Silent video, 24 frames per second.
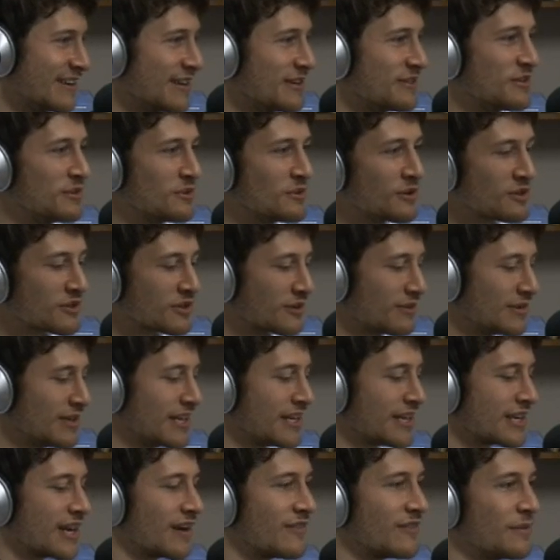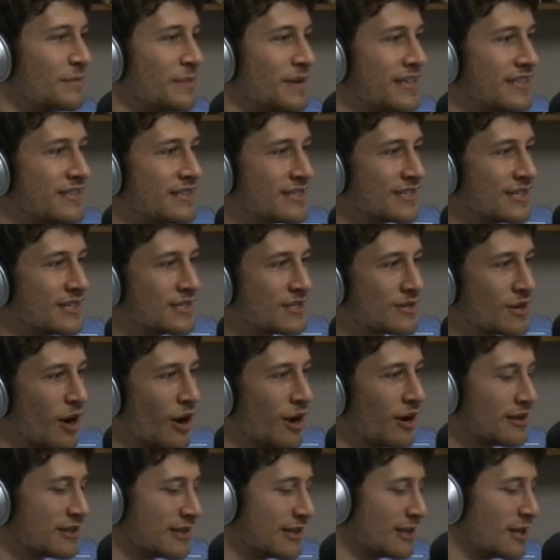The North Korean government is
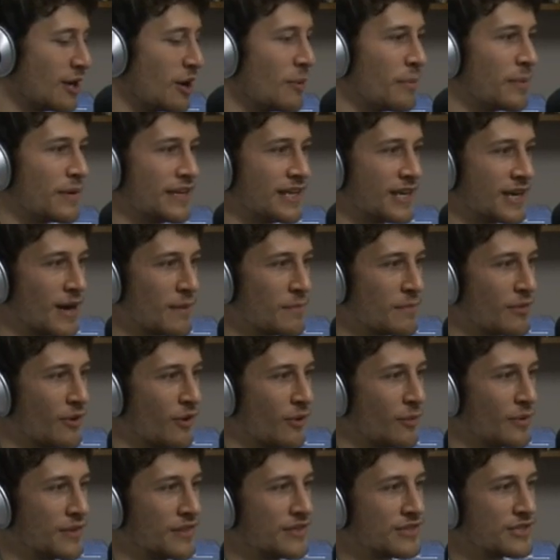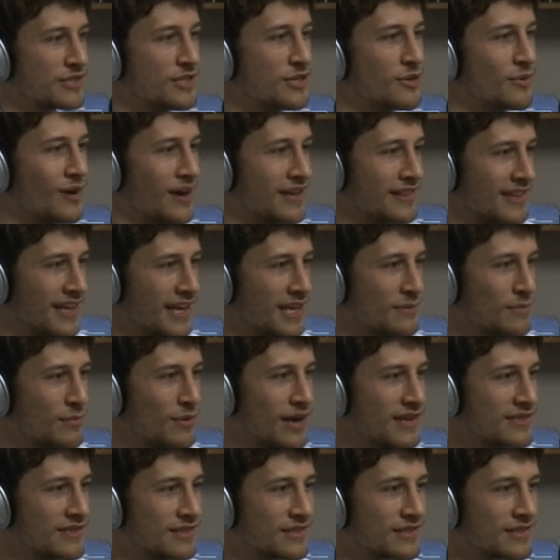hardly opening up, though, with this new online
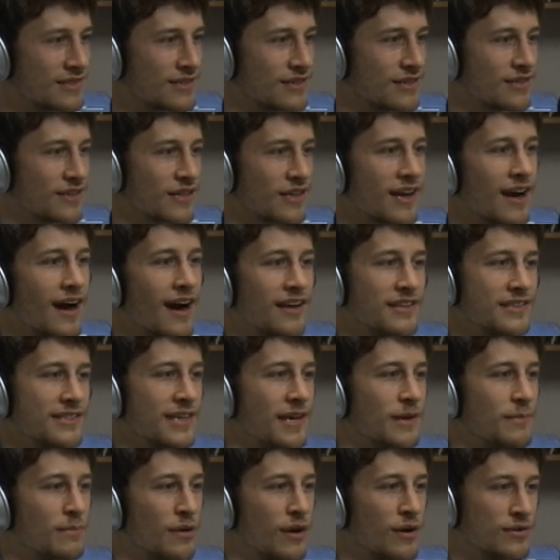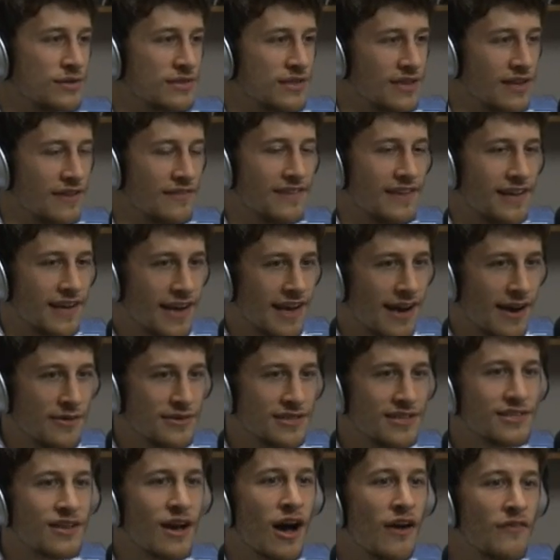presence. The content posted on the
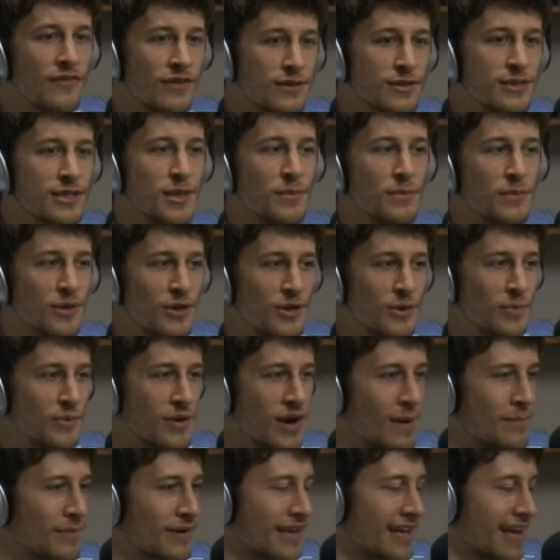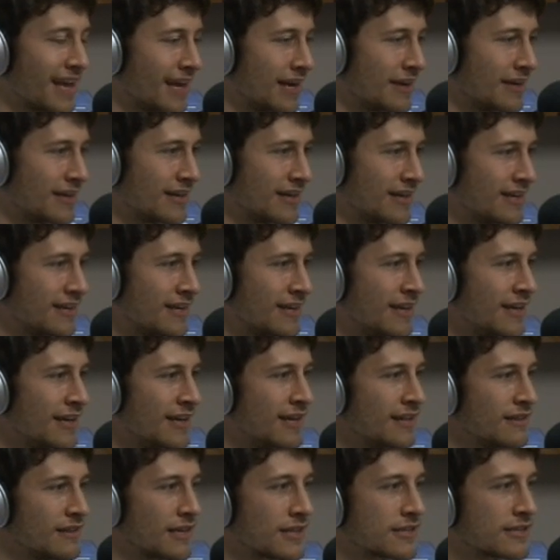accounts is obviously pure propaganda,
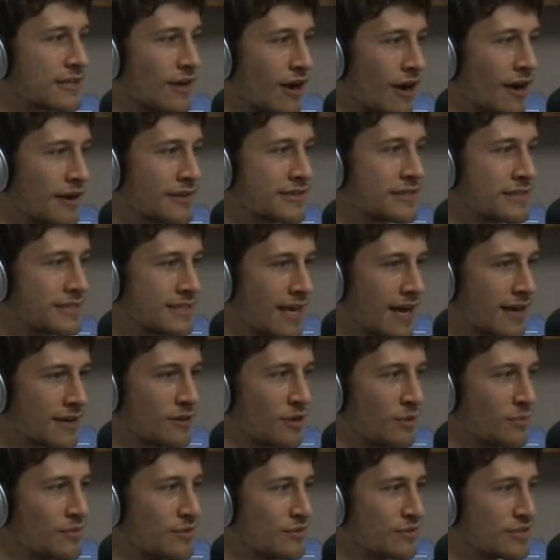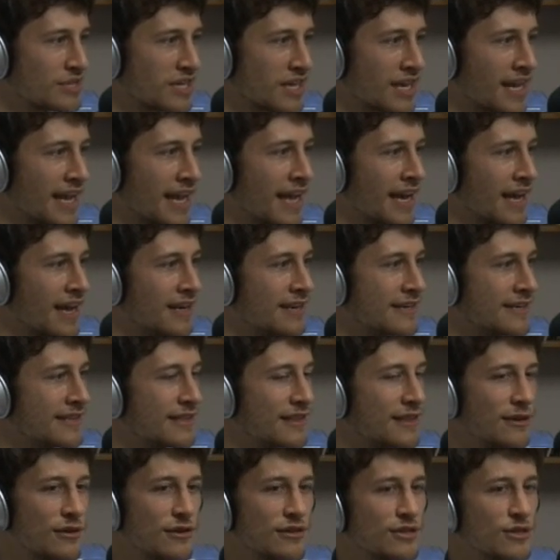like dogs and techno music, and
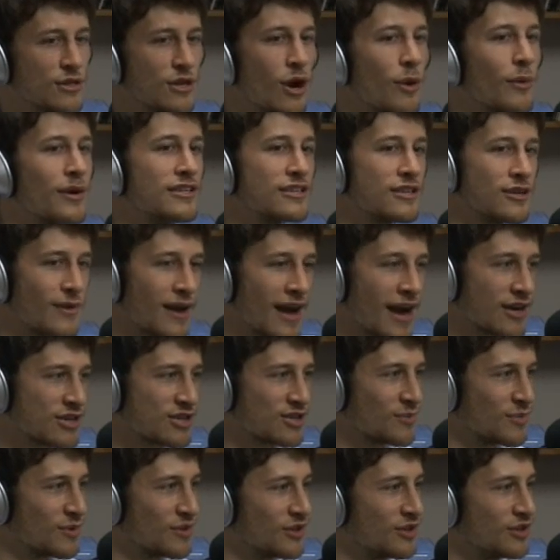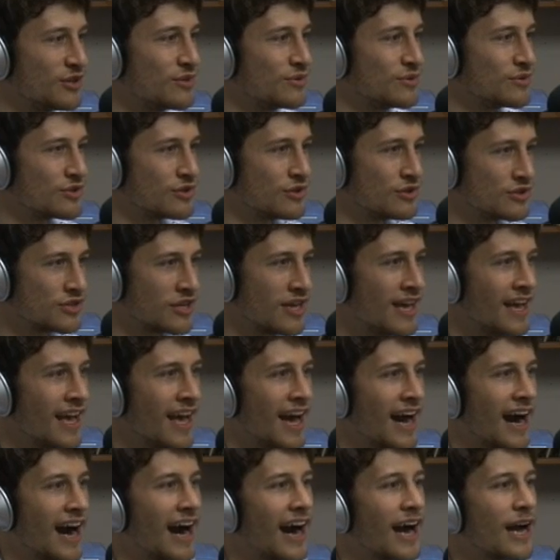there is no interaction with the users.
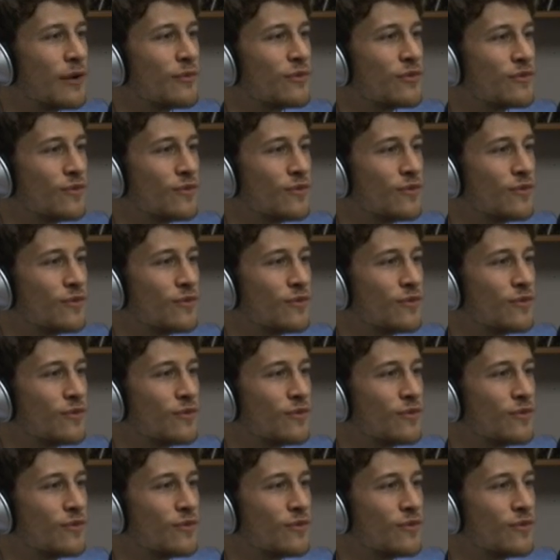I